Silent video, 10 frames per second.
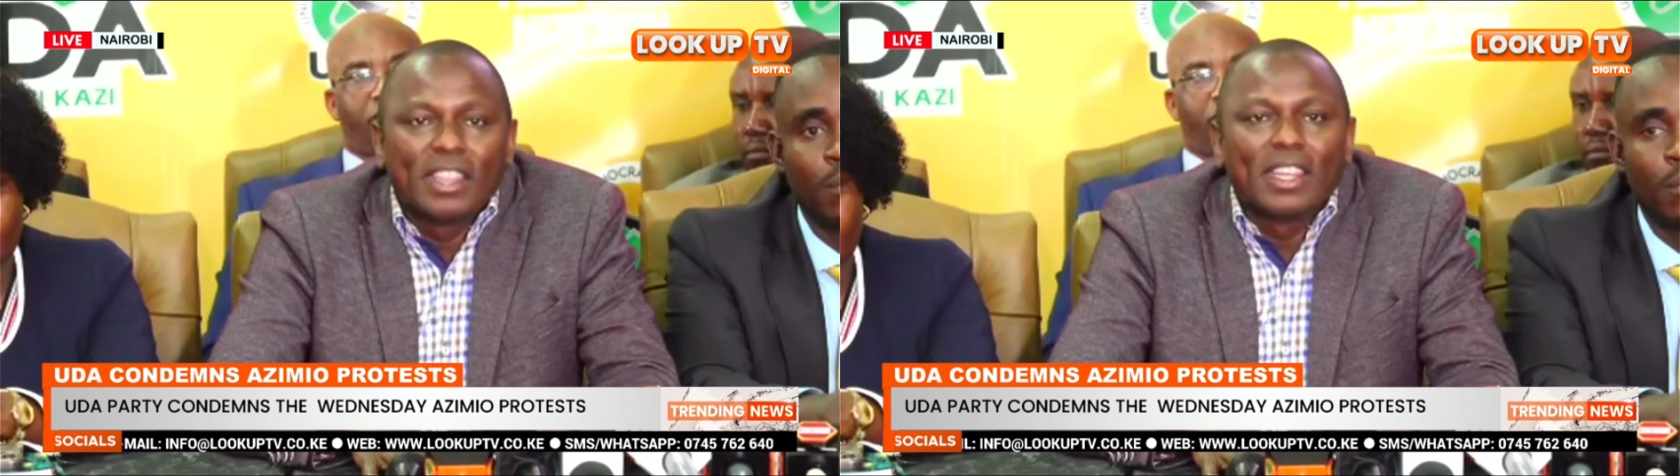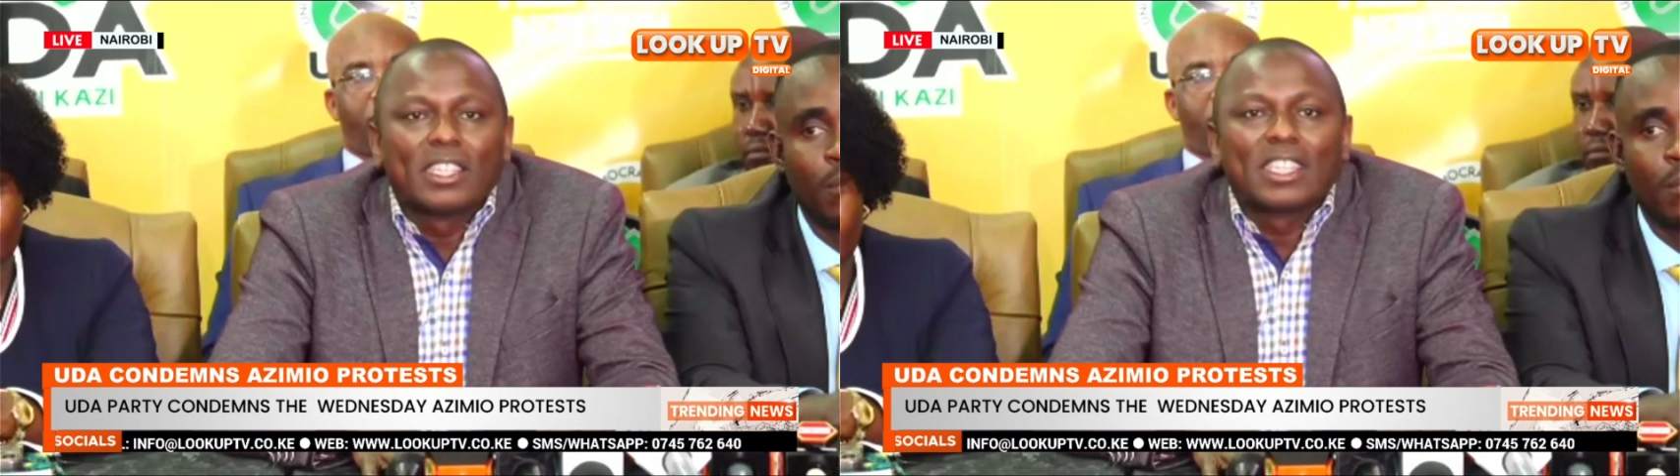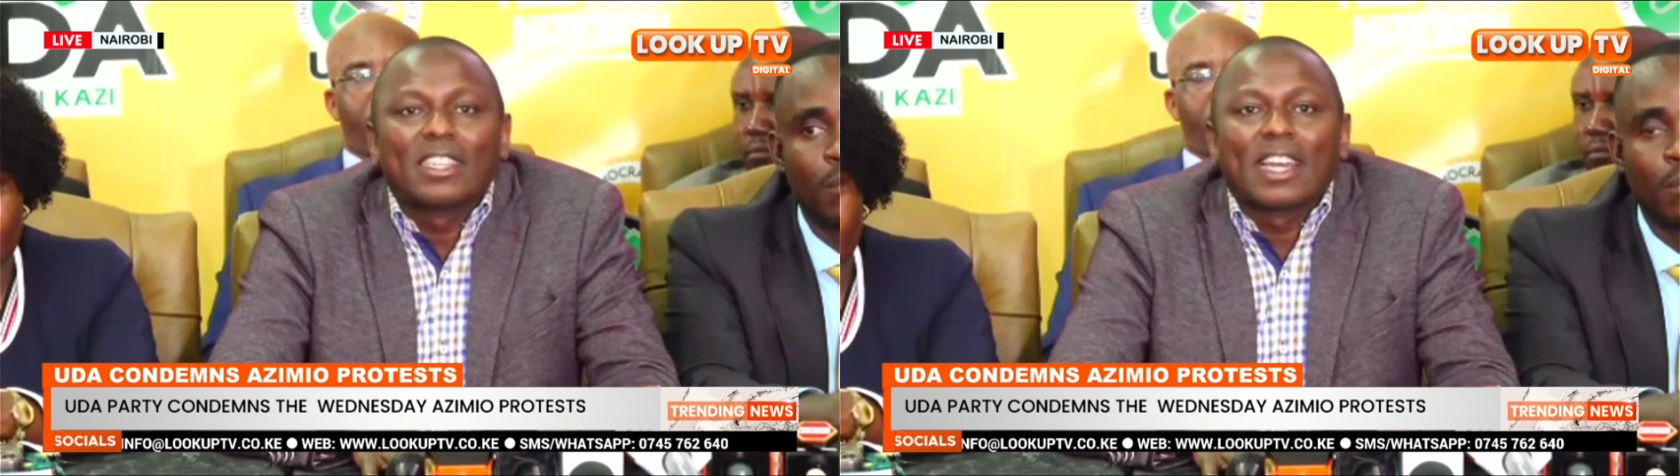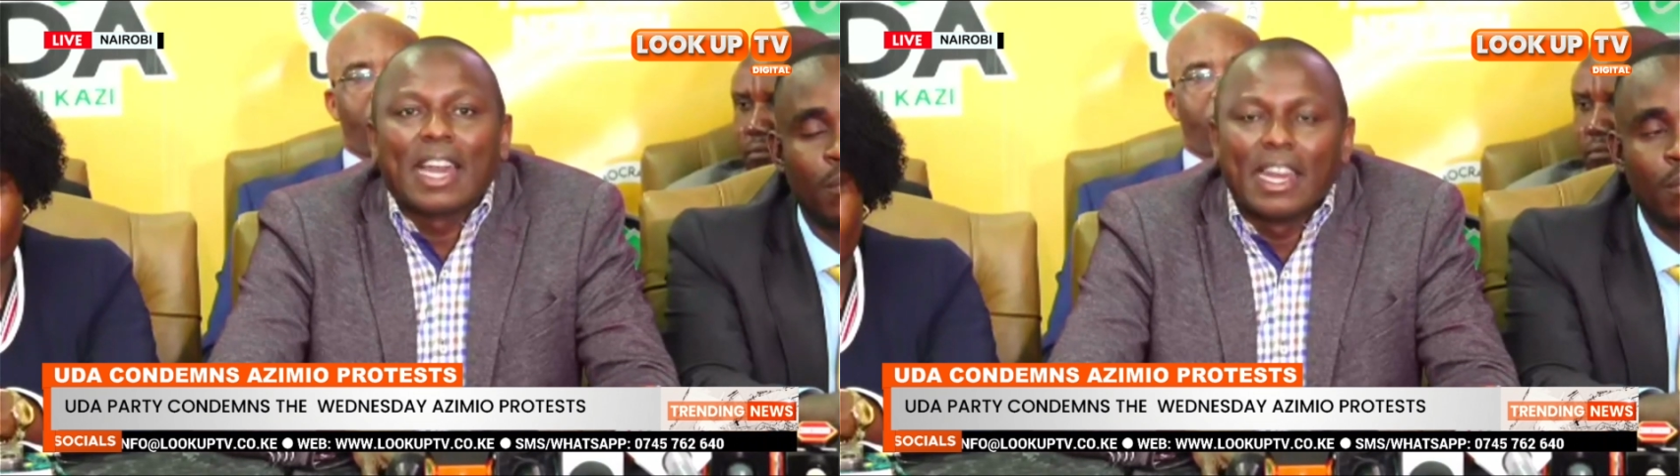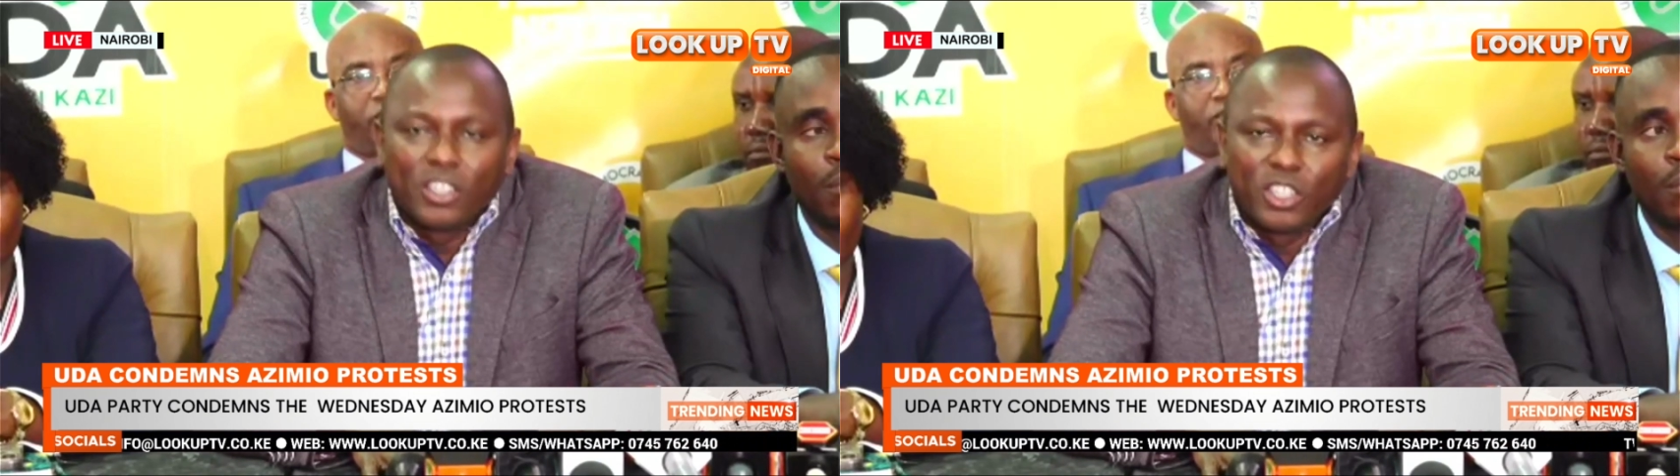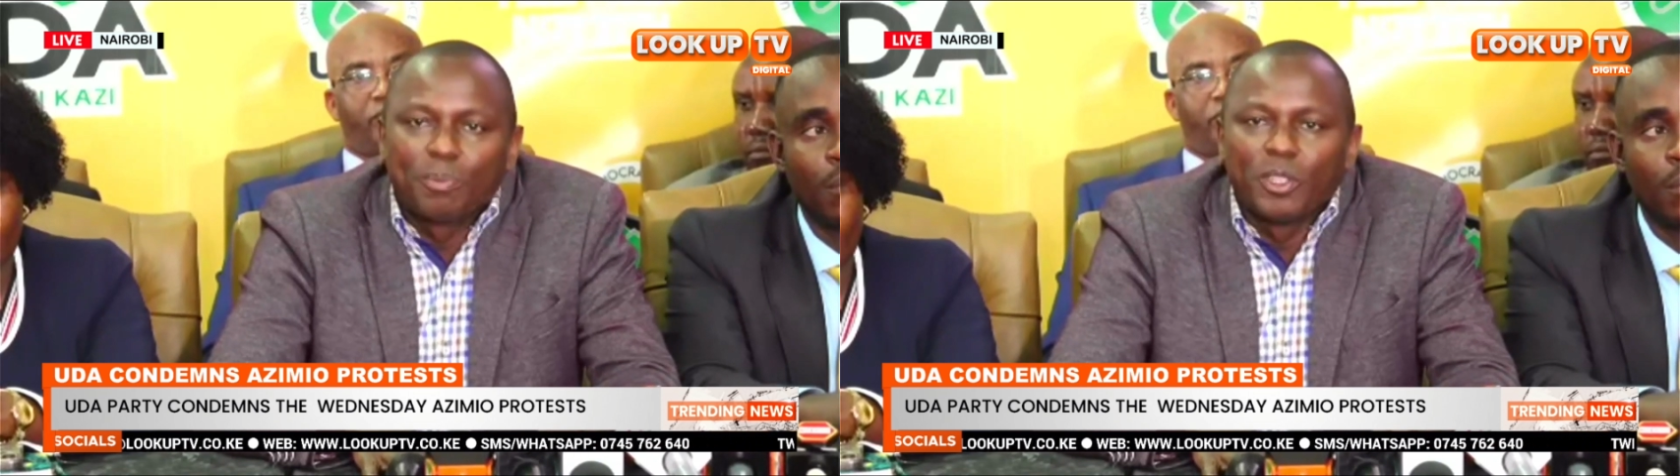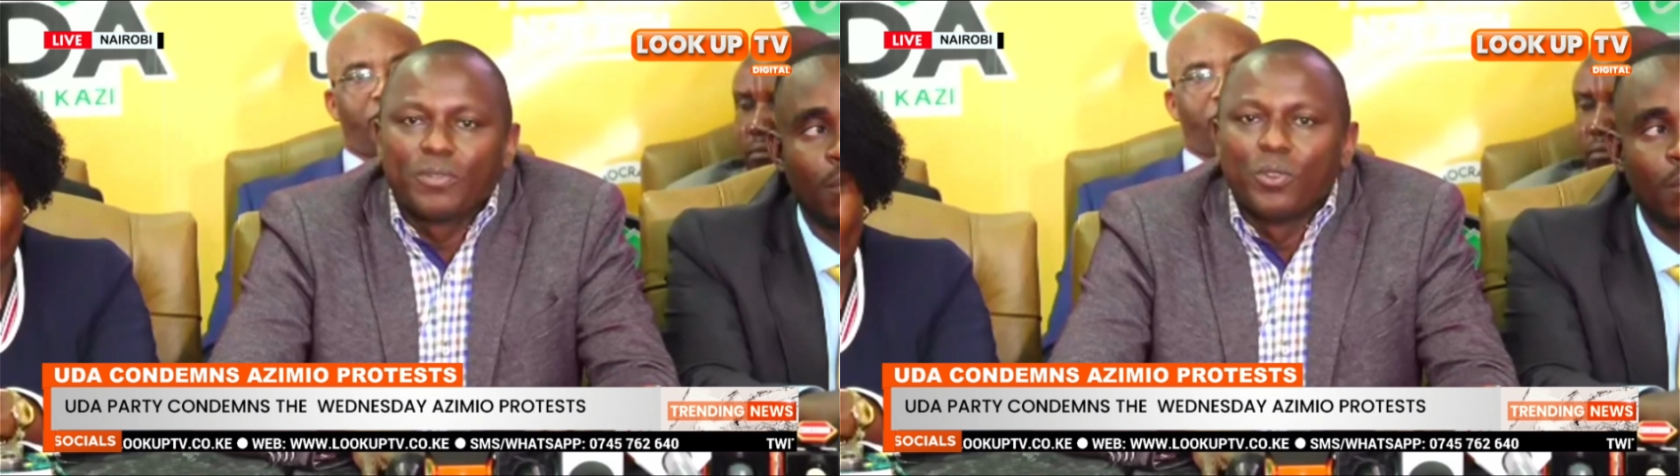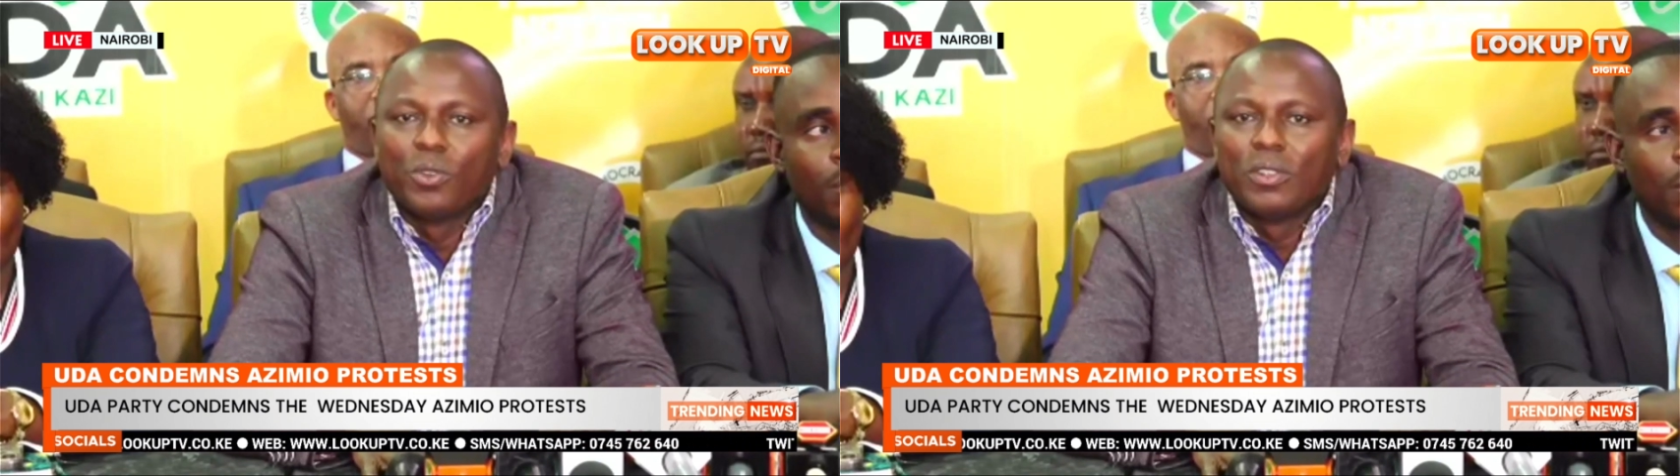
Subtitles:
that the country is peaceful